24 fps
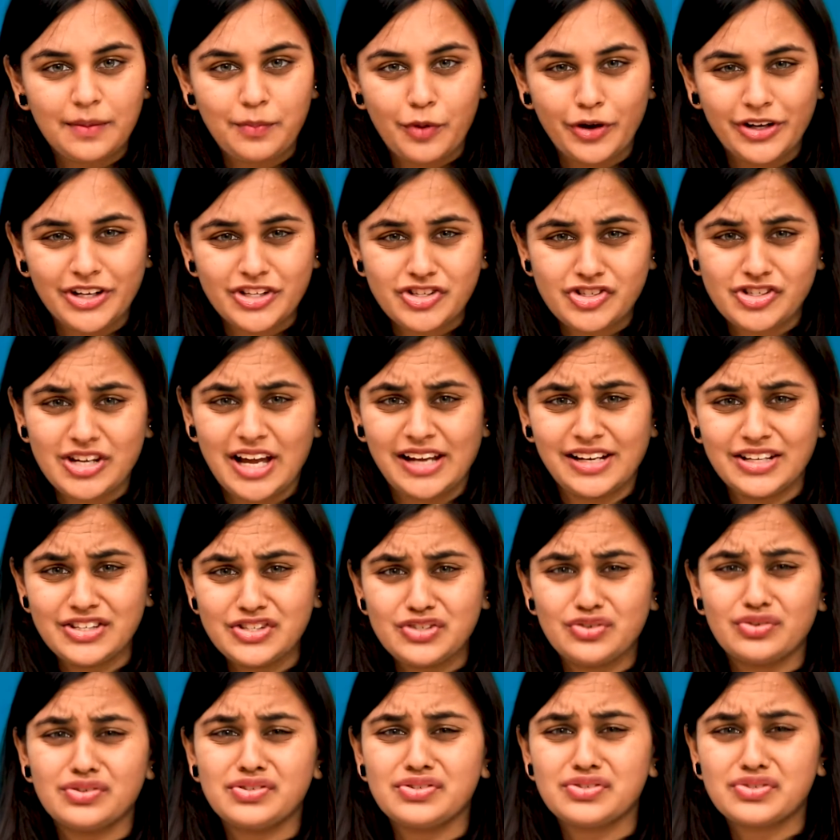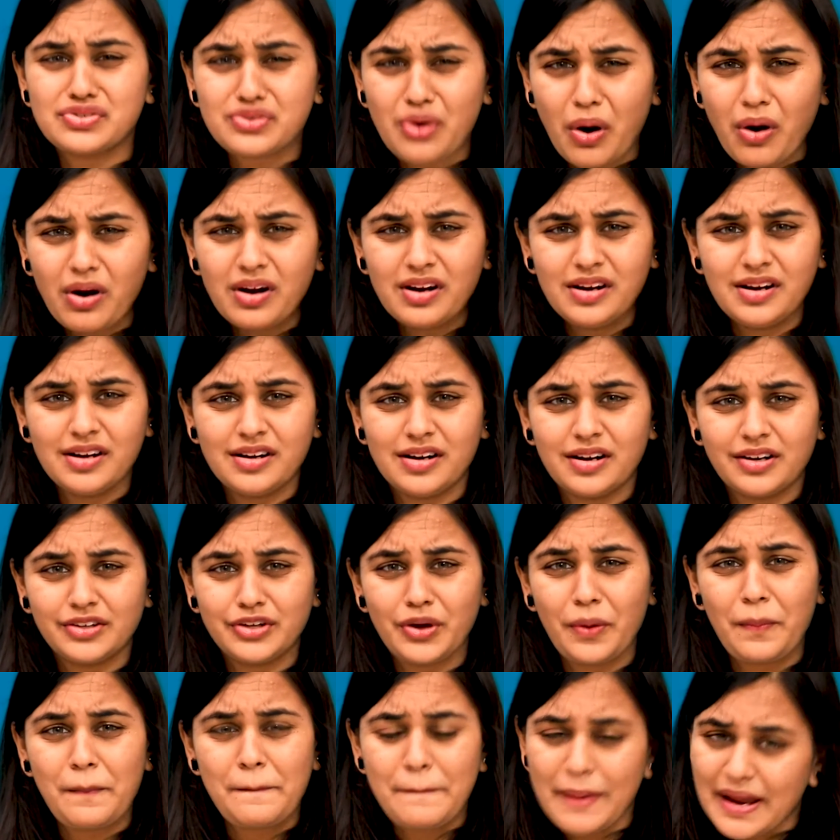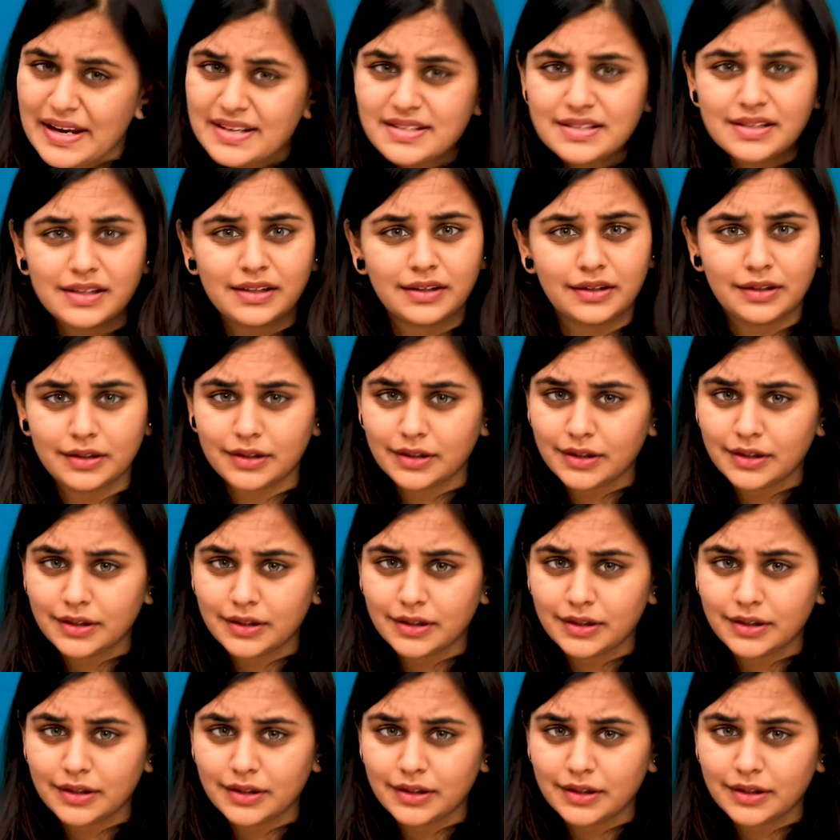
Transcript: up on a challenge, you're stronger, you're better.